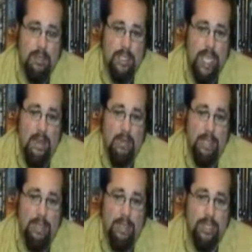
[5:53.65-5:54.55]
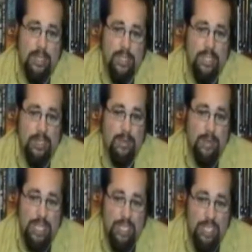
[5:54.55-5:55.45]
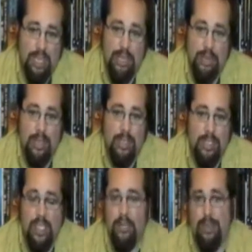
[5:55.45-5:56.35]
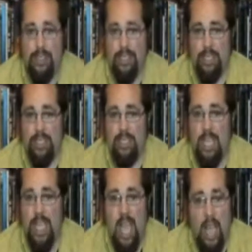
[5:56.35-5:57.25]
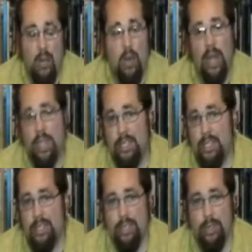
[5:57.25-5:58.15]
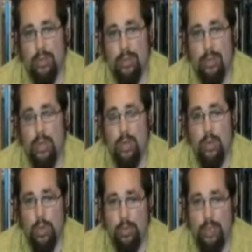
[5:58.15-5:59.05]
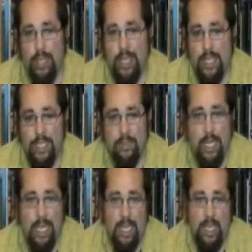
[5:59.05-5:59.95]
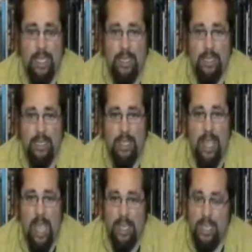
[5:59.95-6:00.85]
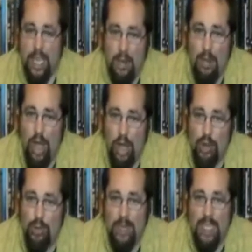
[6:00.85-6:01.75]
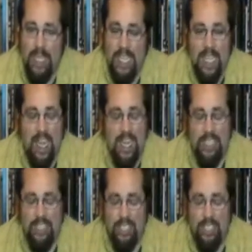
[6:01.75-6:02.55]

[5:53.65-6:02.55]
Sometimes it was just my sheer selfishness. I wanted to do what pleased me. I'd come home and I